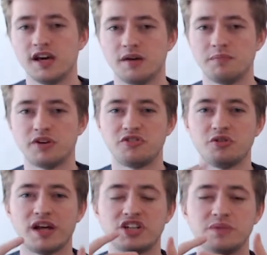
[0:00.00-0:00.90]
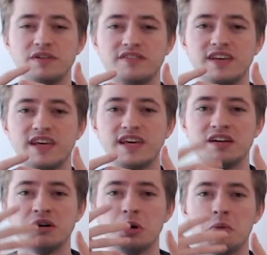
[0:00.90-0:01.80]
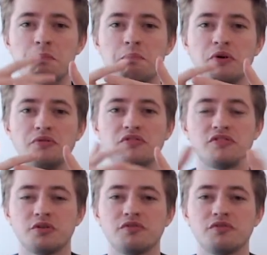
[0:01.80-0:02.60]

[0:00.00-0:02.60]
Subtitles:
because you'll actually be seeing both sort